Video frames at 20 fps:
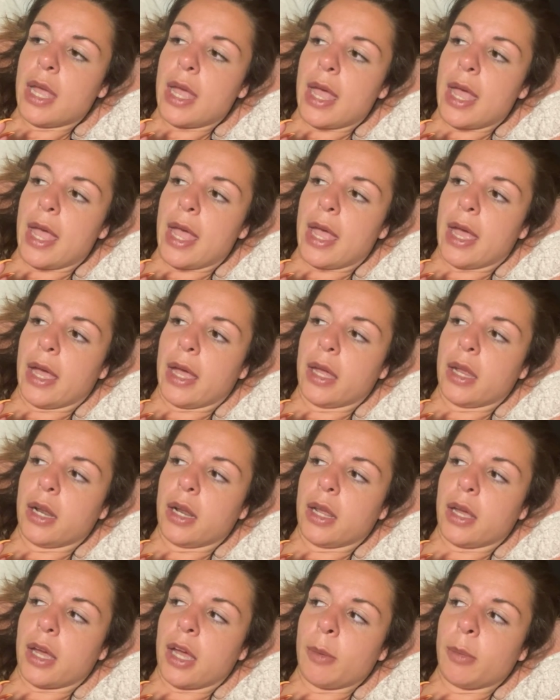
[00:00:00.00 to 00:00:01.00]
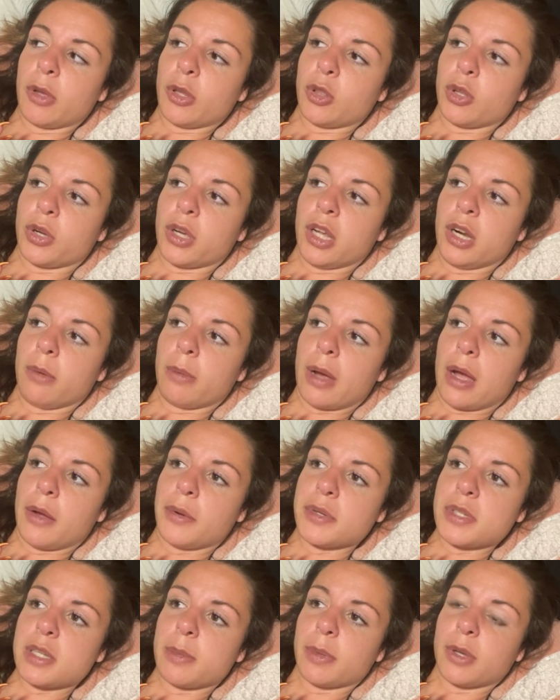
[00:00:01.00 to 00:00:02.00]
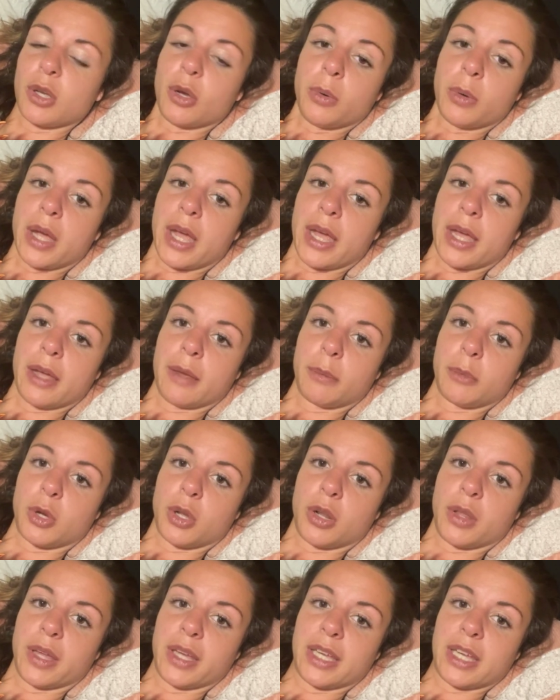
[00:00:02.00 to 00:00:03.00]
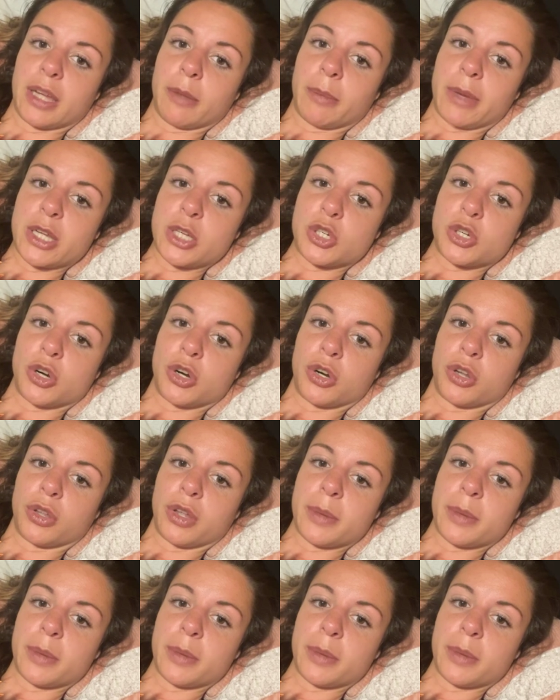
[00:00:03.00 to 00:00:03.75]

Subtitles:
And I'm like looking around. I'm like, okay, I'm going to like get my journal.